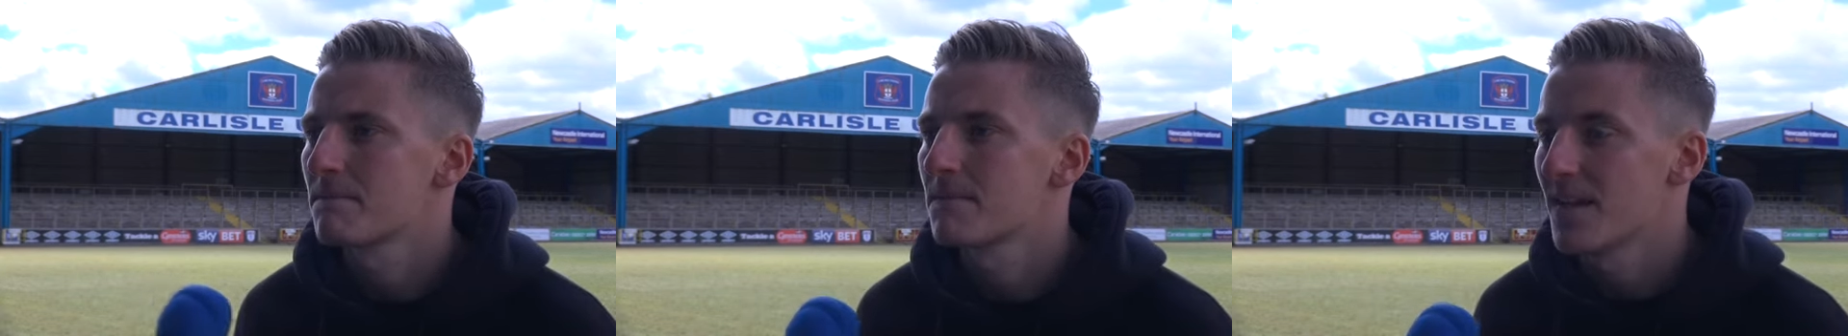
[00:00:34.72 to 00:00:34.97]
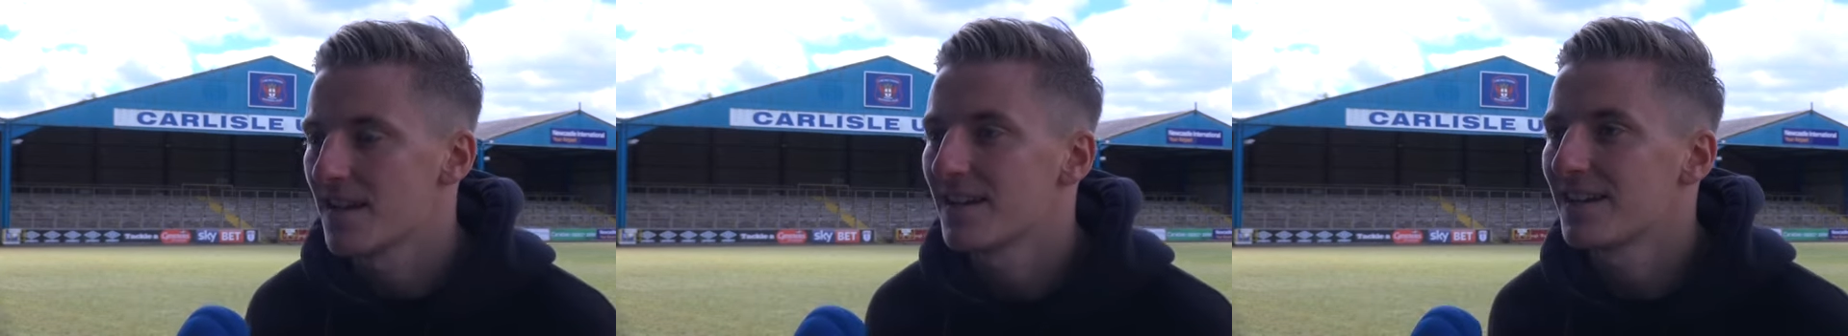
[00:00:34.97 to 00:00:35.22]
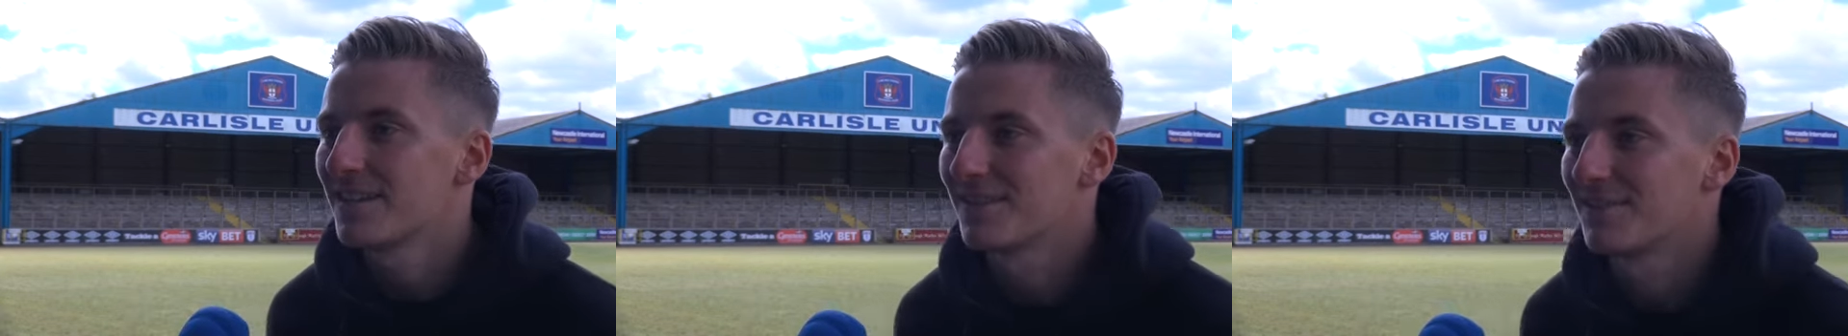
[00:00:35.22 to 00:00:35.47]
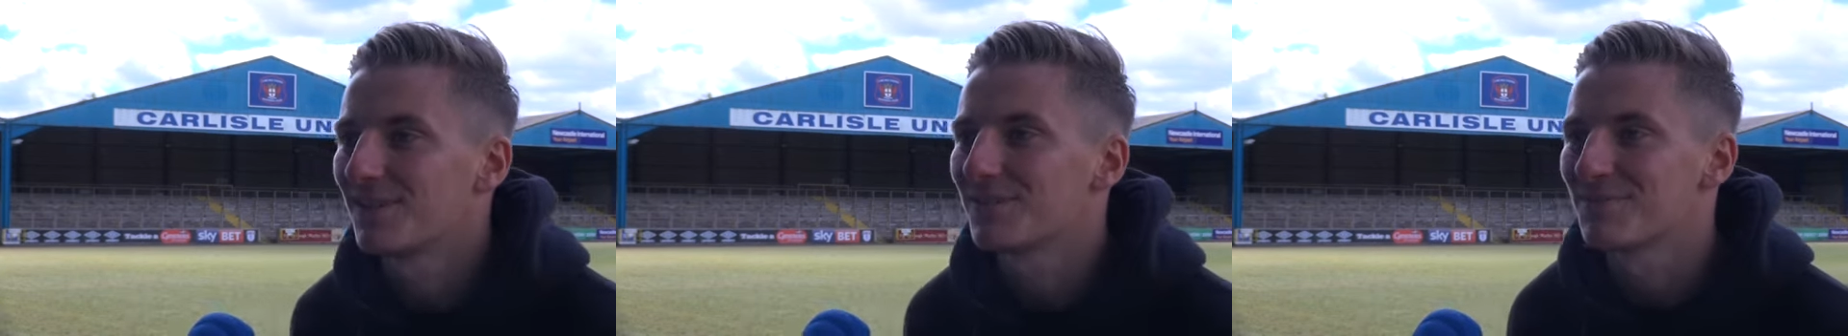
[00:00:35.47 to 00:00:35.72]
Yeah.
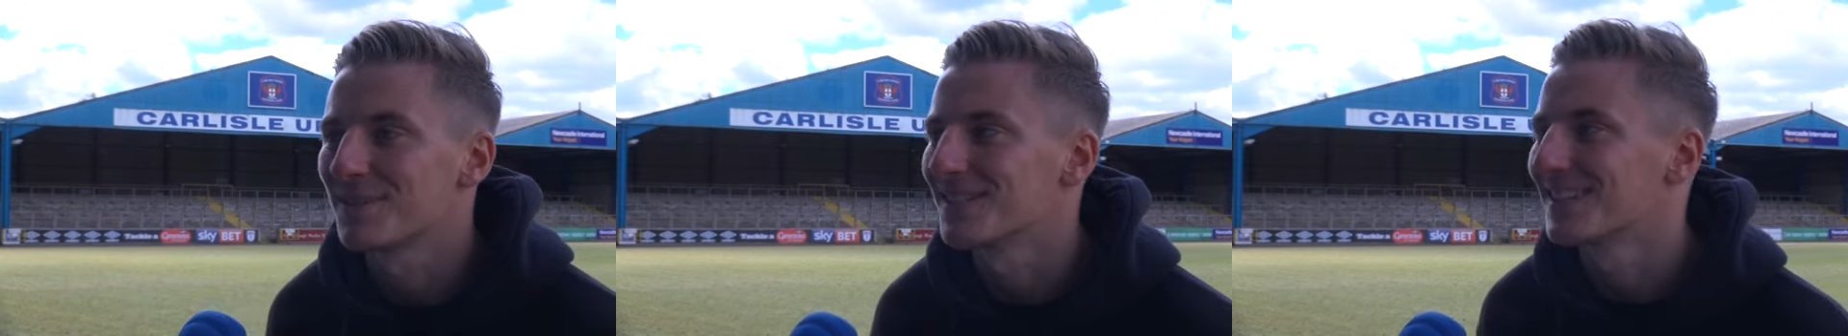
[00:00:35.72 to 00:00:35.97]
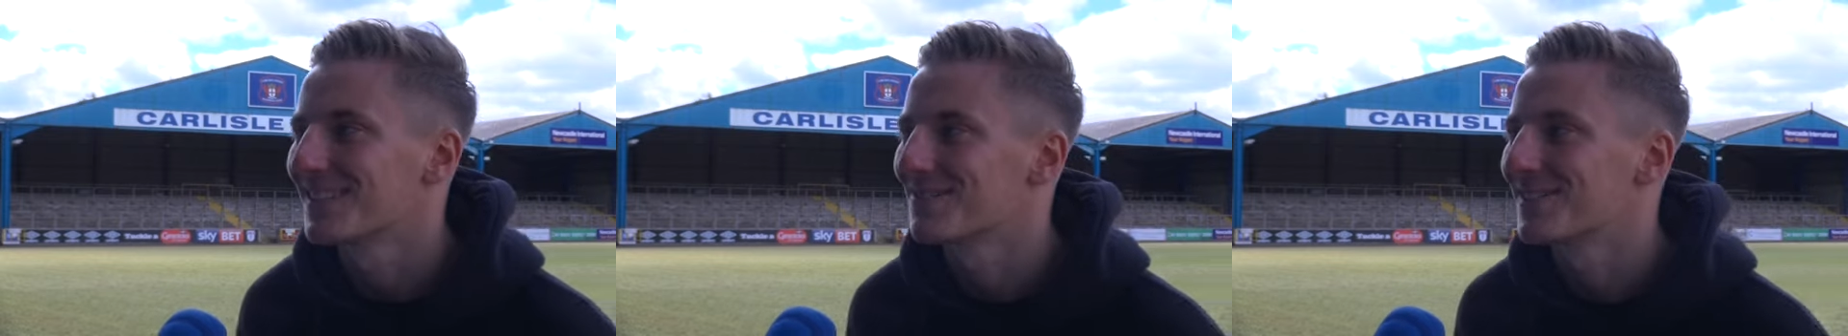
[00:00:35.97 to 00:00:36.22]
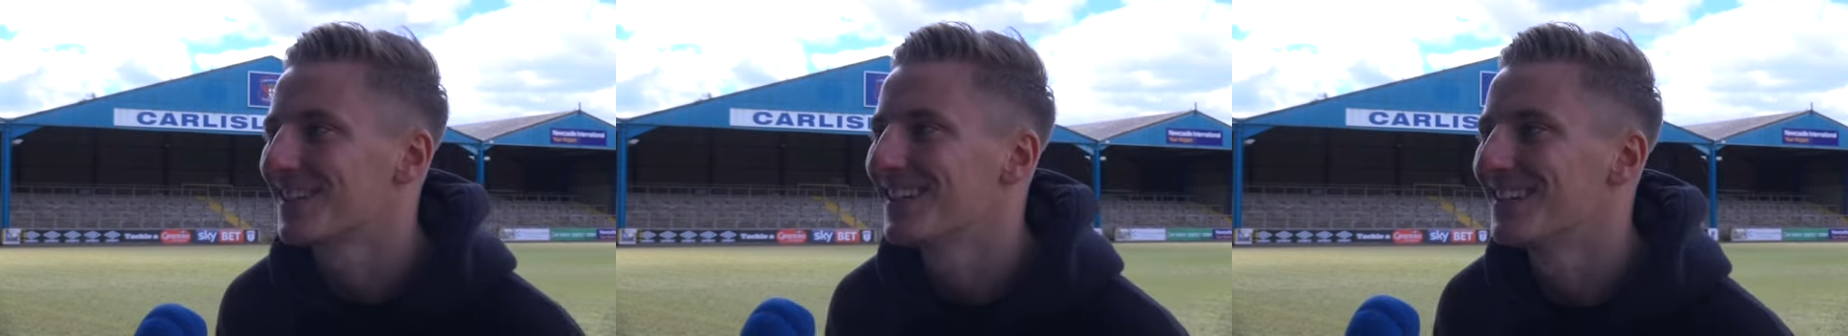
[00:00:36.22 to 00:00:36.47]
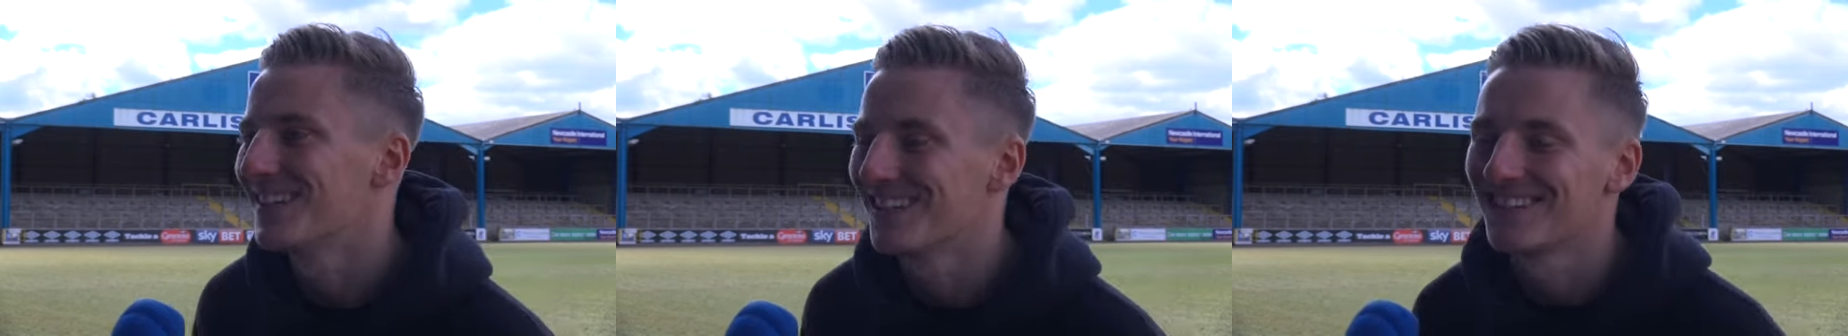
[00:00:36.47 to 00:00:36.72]
Obviously means I did well.
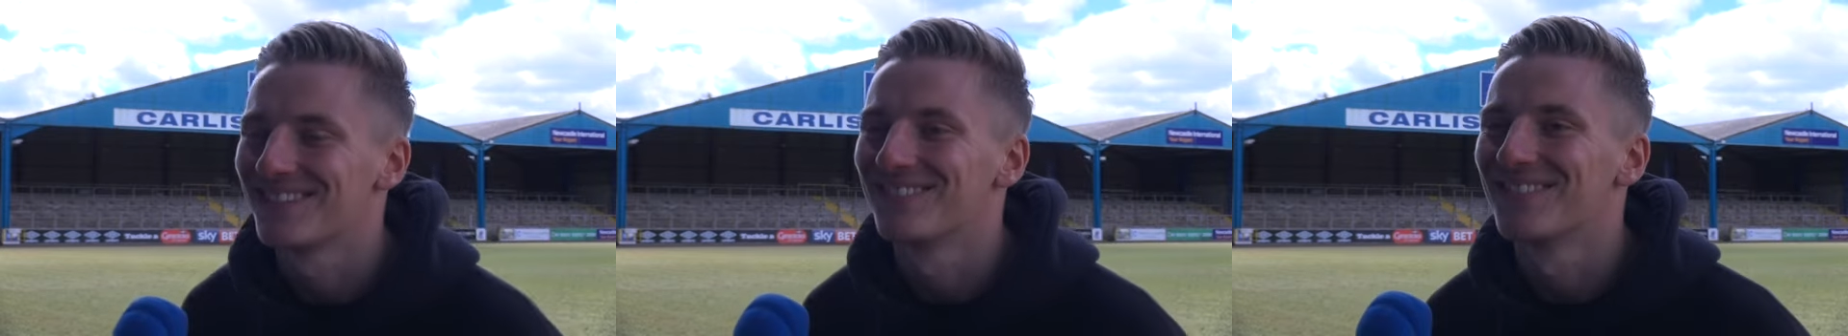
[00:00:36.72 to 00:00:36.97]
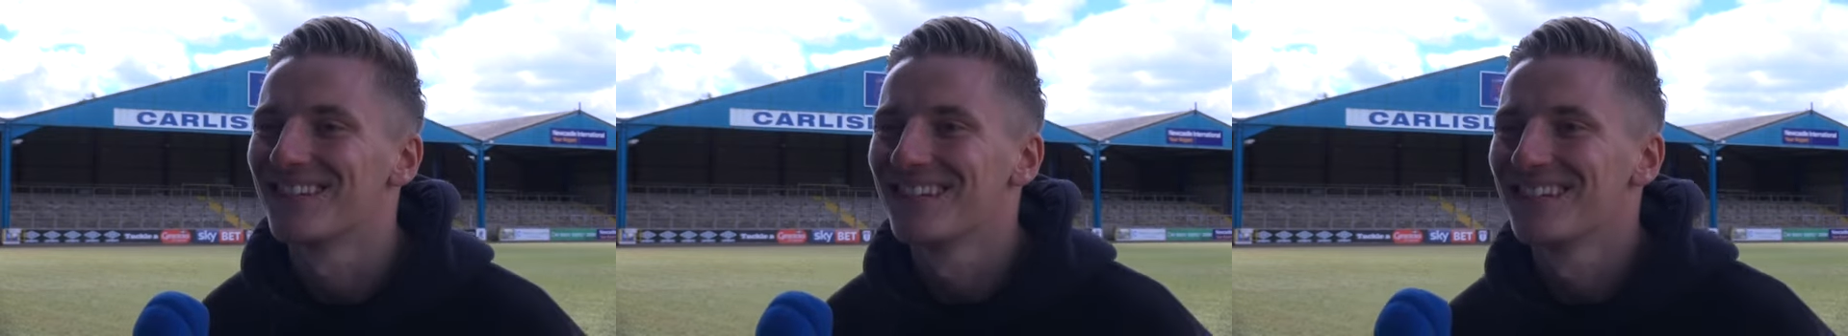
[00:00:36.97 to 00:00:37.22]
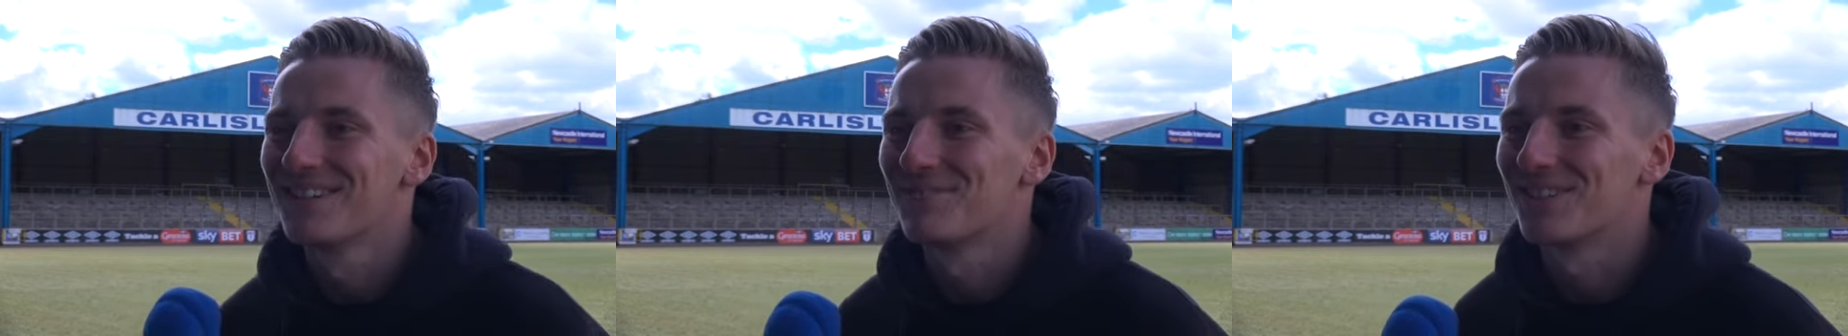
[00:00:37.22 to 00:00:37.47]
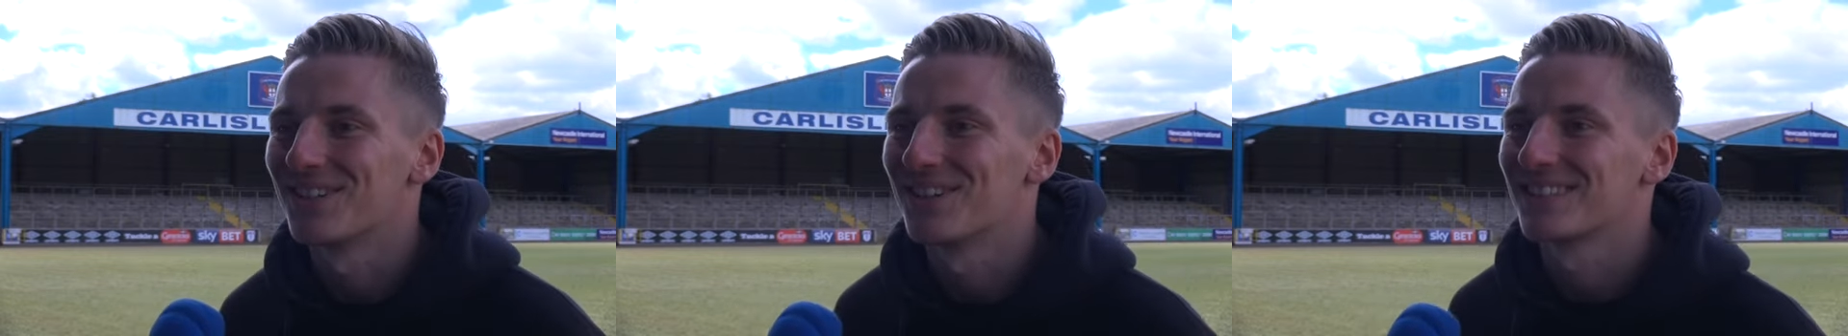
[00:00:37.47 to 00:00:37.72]
but no,